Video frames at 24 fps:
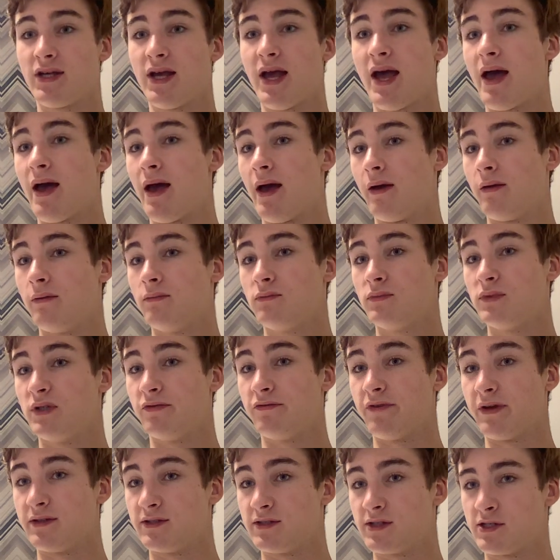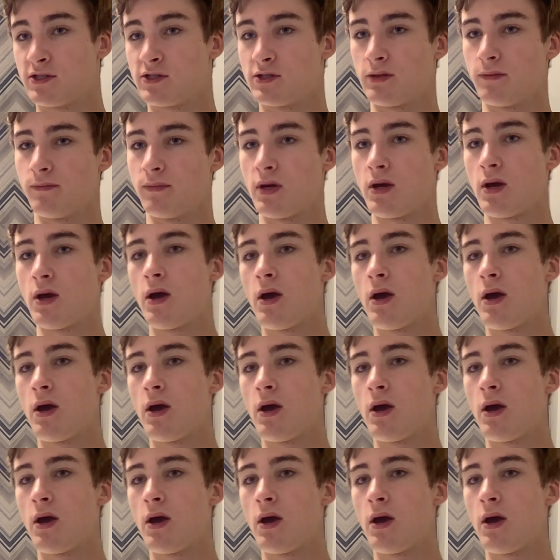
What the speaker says: air defense system,